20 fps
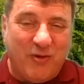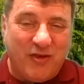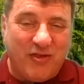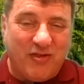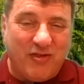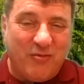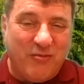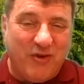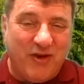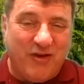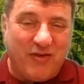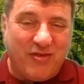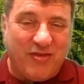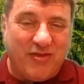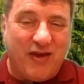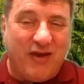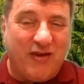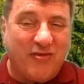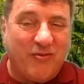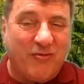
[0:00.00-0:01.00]
must have been
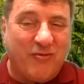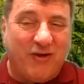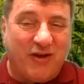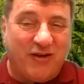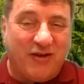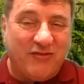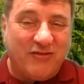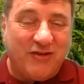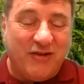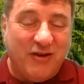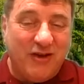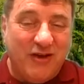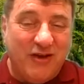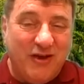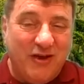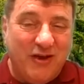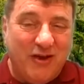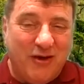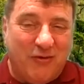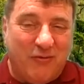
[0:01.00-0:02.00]
a Sasquatch
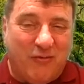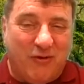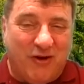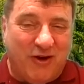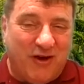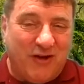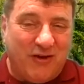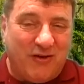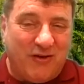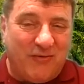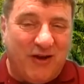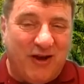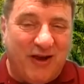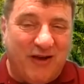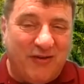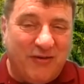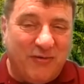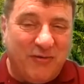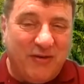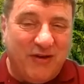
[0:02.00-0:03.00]
walking
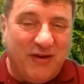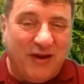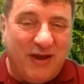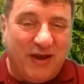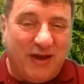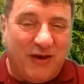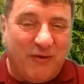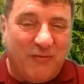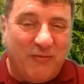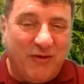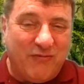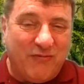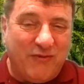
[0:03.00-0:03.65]
around. Now